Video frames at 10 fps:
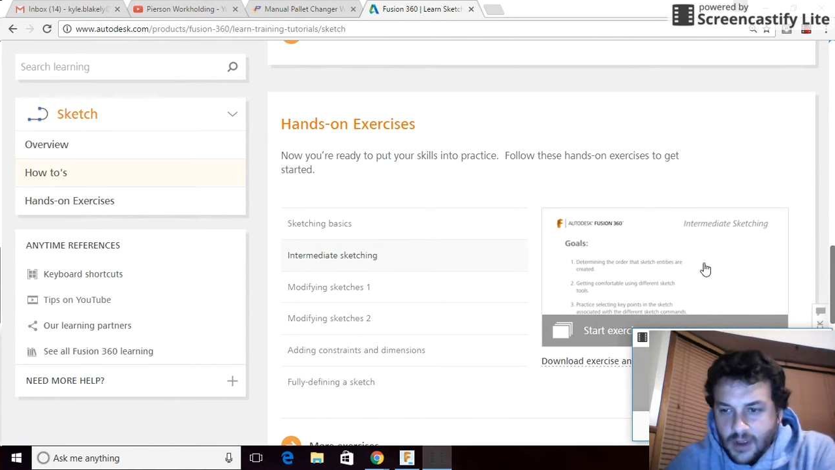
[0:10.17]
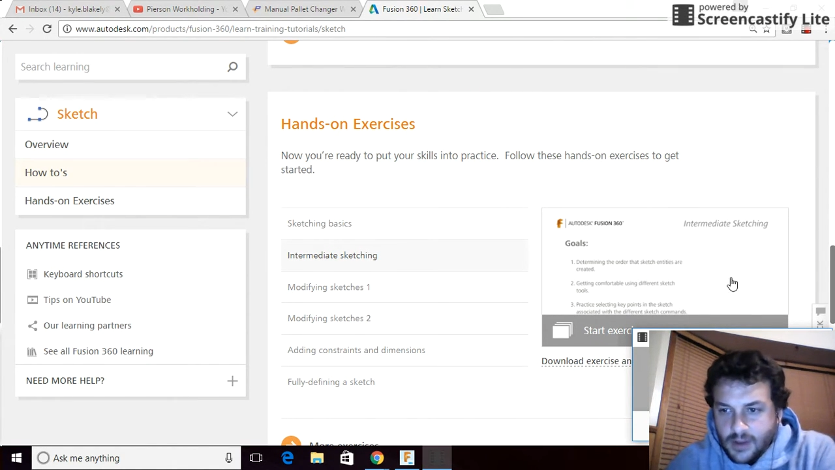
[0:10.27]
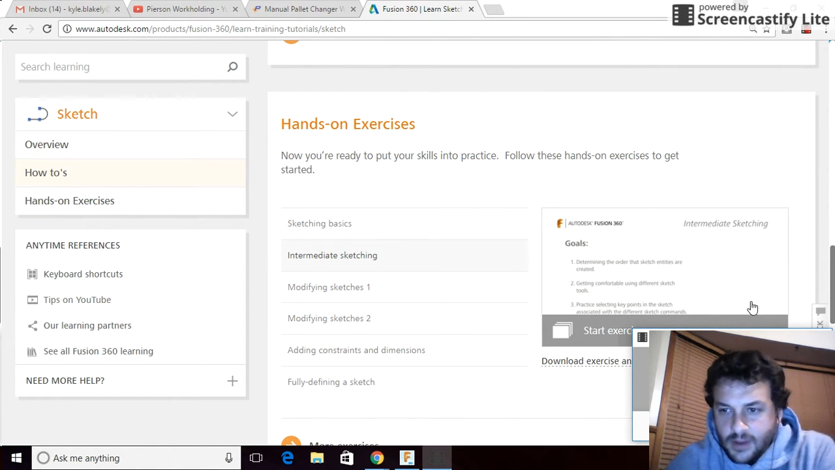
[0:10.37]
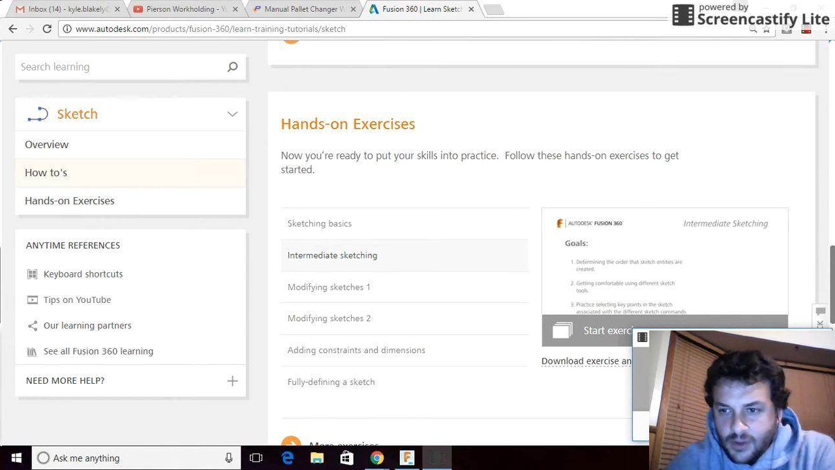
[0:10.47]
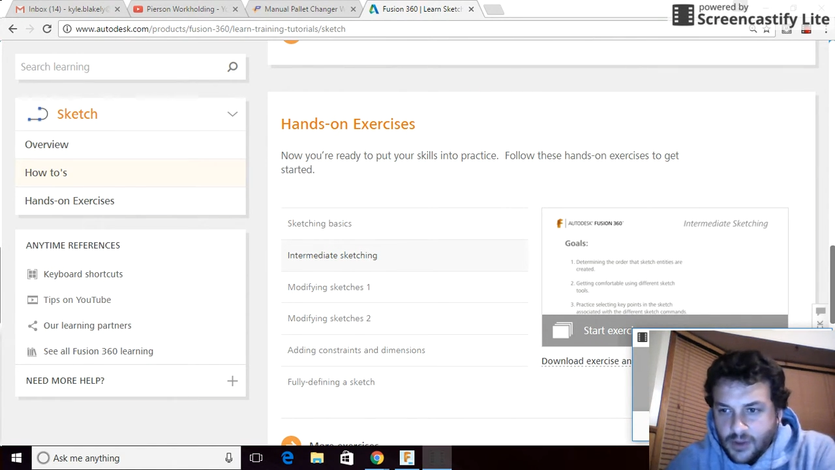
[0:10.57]

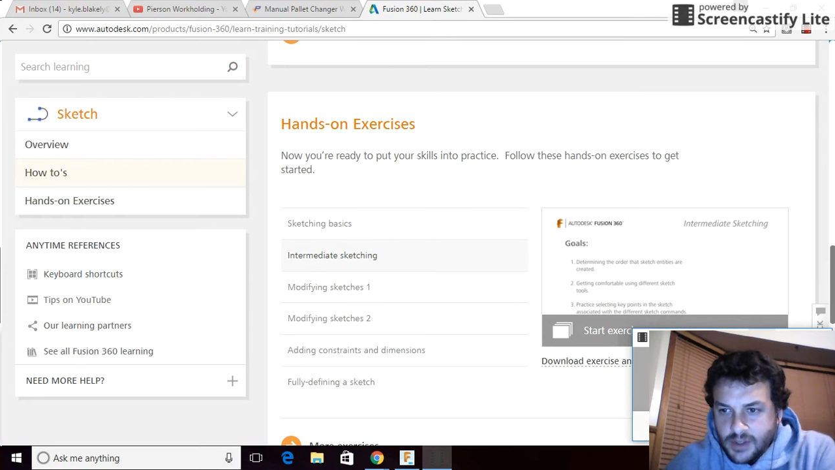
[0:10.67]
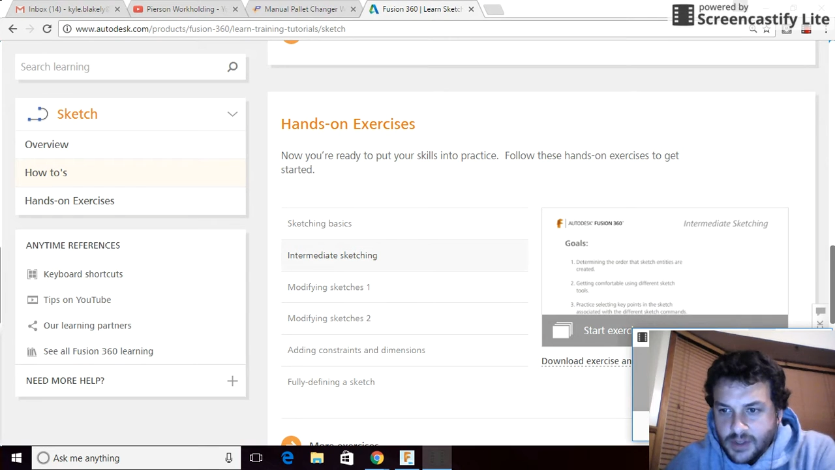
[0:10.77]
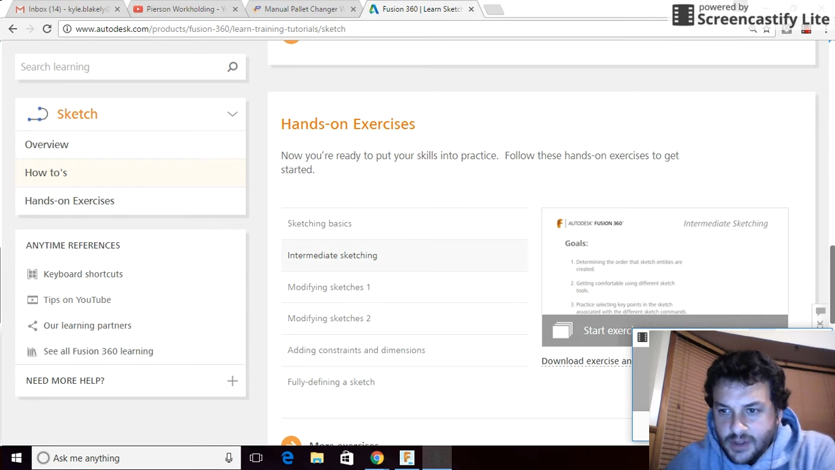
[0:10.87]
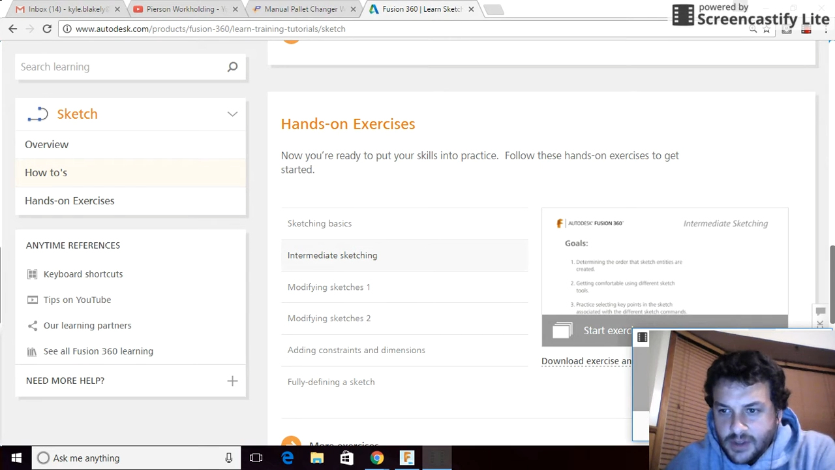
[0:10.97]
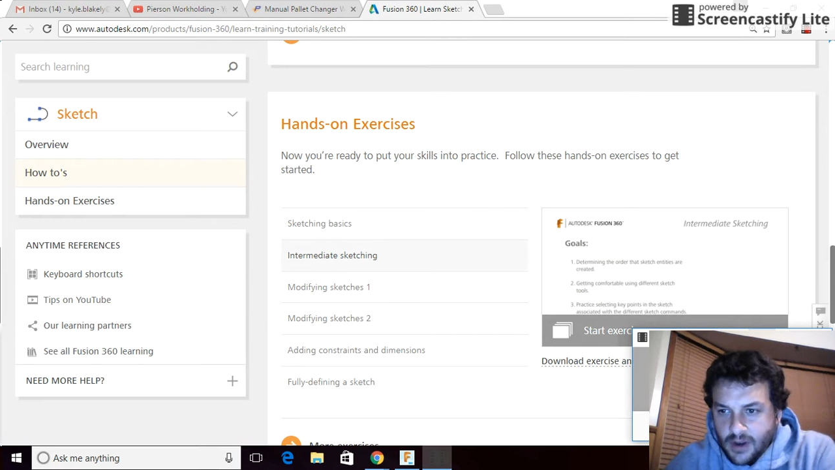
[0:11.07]
So this
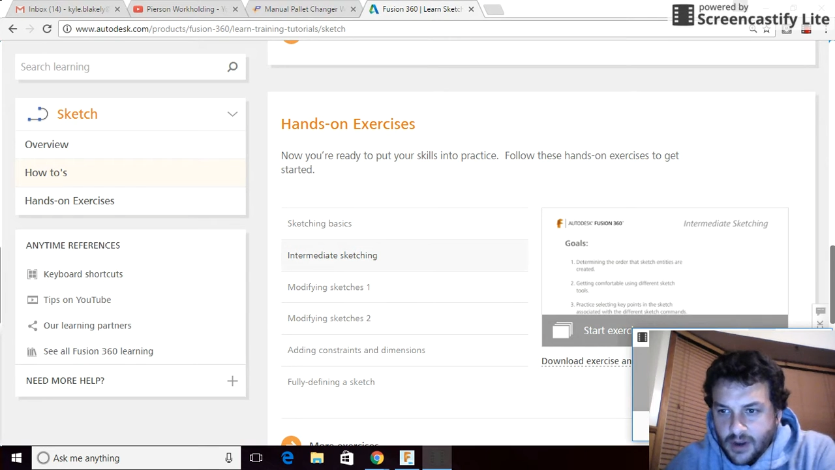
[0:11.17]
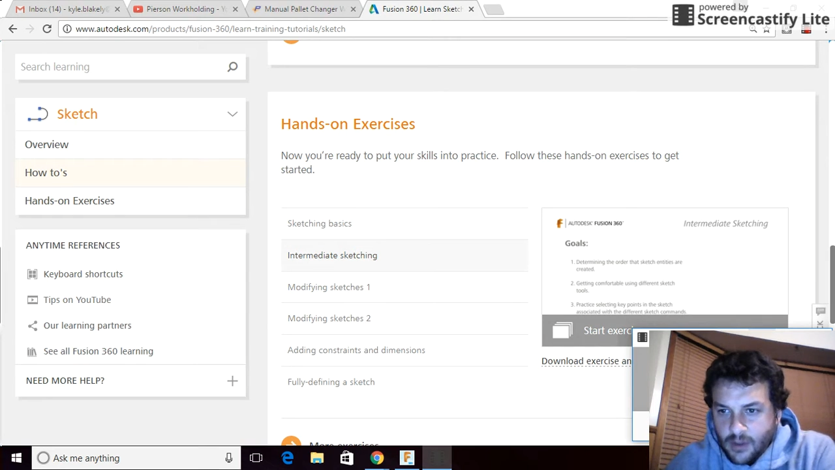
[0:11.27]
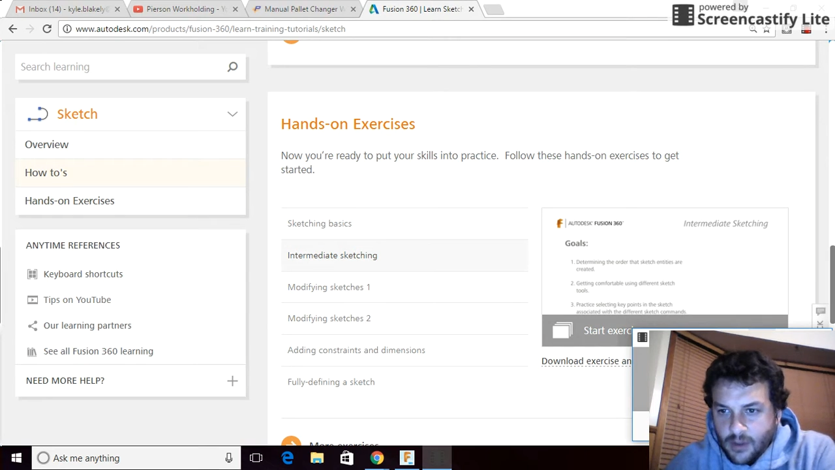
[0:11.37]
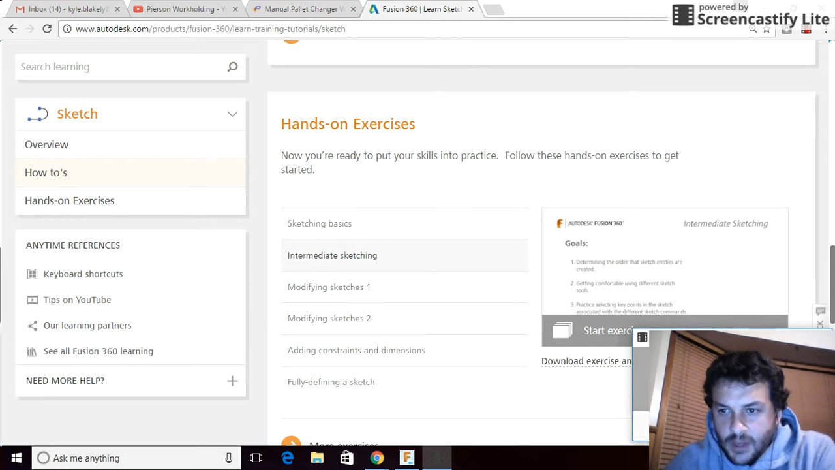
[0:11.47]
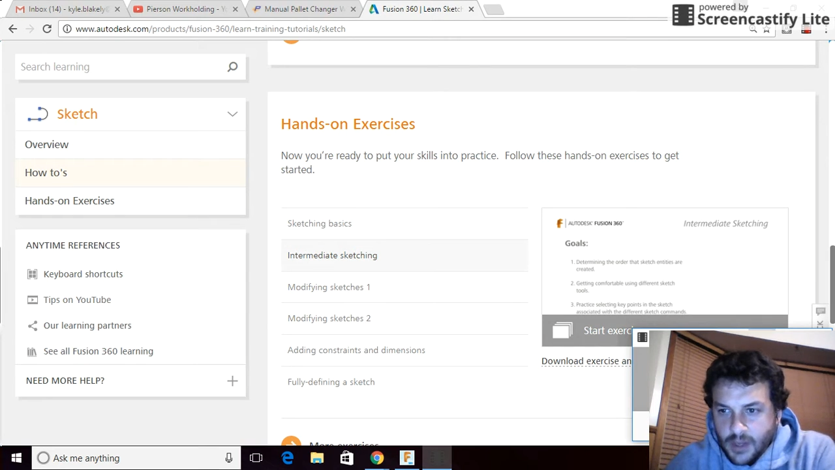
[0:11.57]
is our
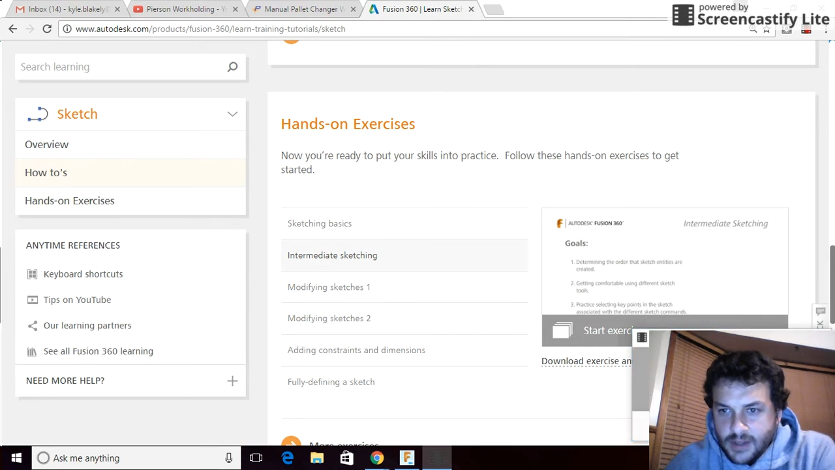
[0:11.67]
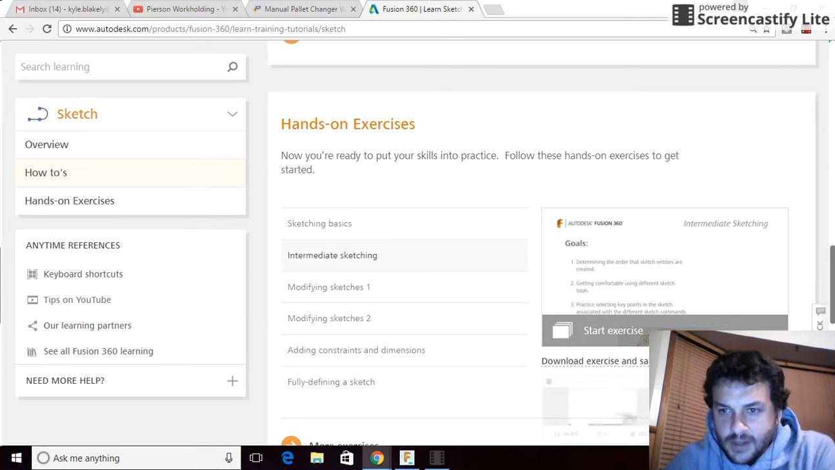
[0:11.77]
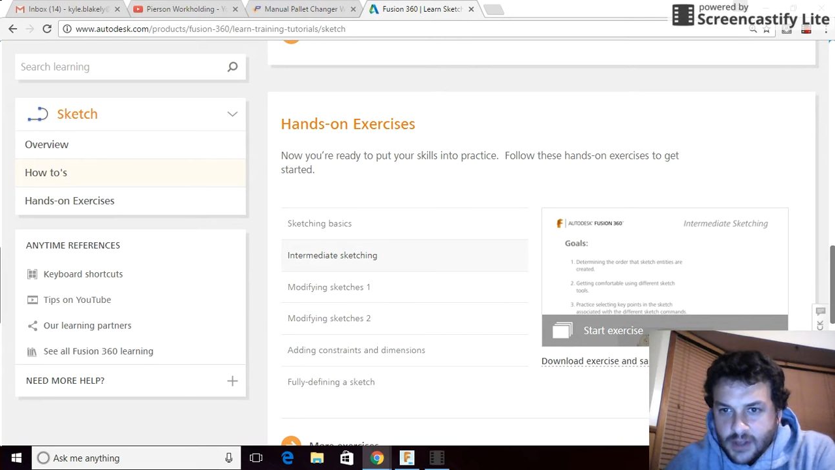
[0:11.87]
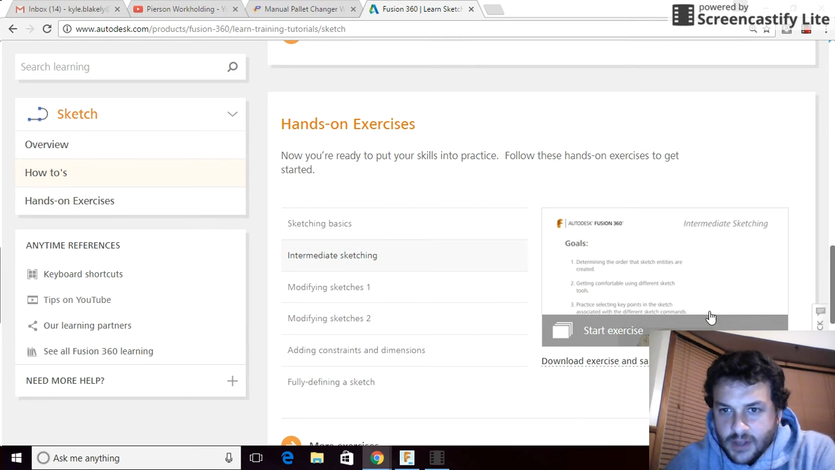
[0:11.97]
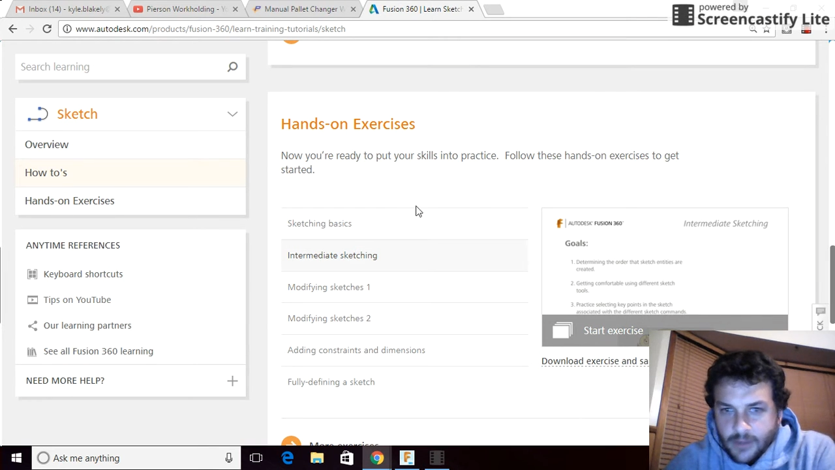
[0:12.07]
Intermediate
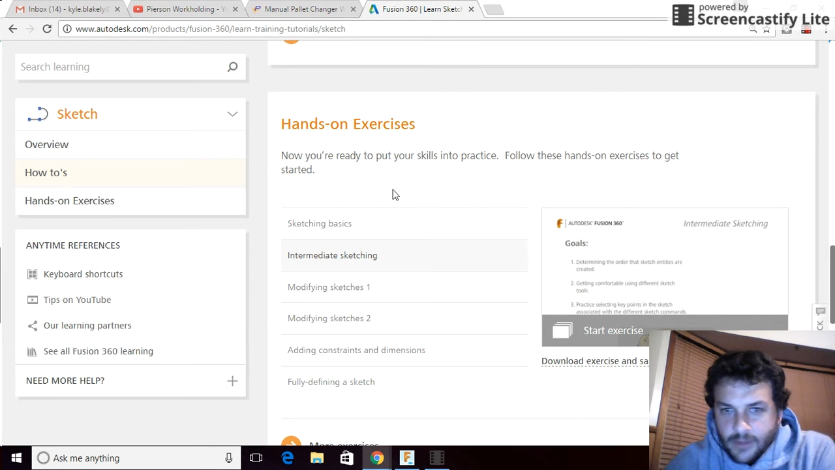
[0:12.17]
Sketching.